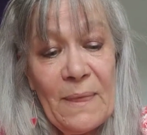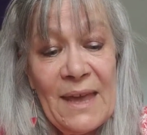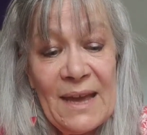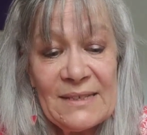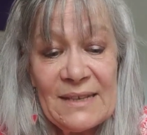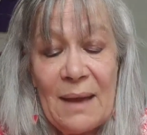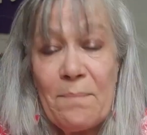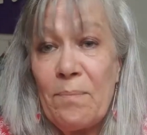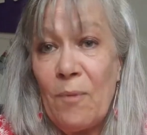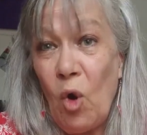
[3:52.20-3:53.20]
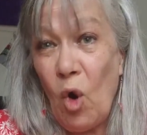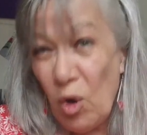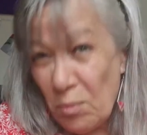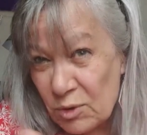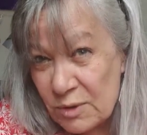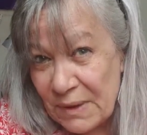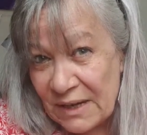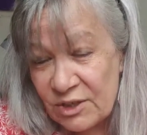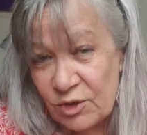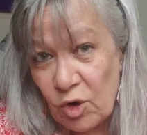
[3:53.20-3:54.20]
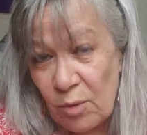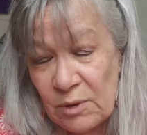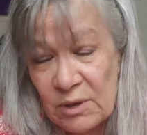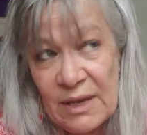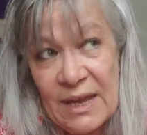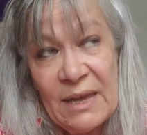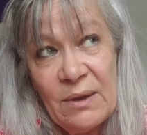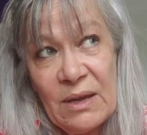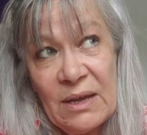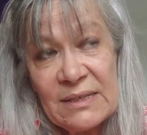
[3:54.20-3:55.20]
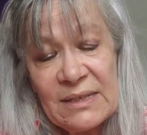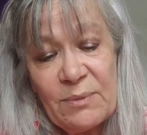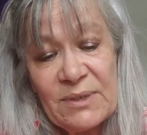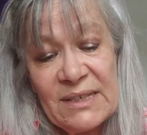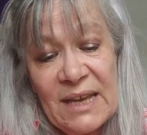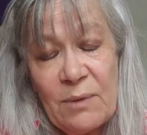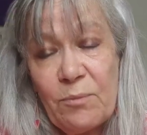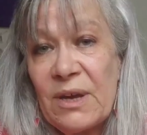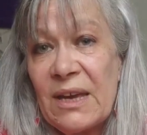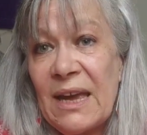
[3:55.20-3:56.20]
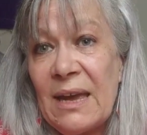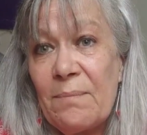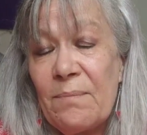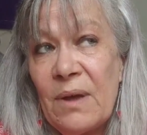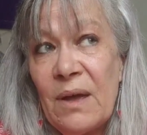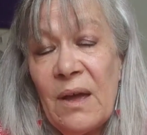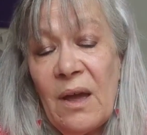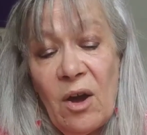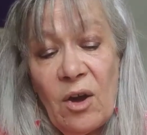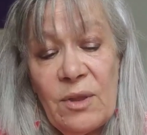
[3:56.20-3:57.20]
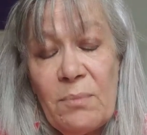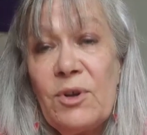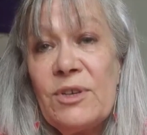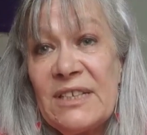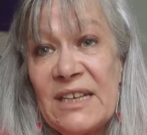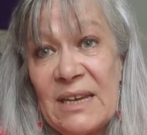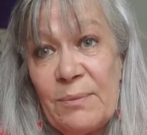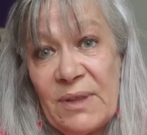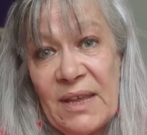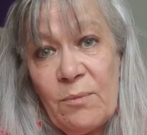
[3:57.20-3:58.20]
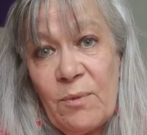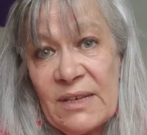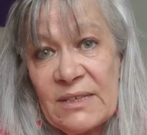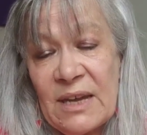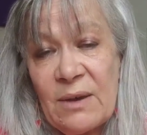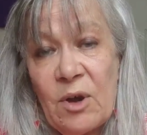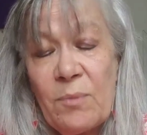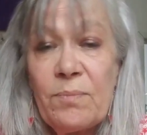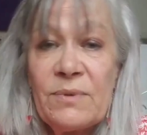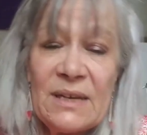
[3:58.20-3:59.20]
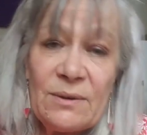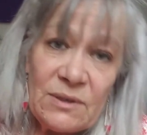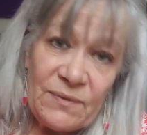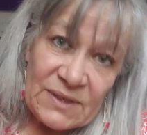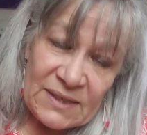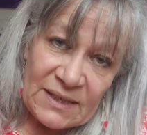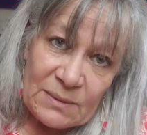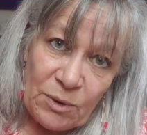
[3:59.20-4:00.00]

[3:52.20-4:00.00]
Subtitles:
yes, I'm almost back to normal. As I was saying, we came on the Monday, we then went down to visit his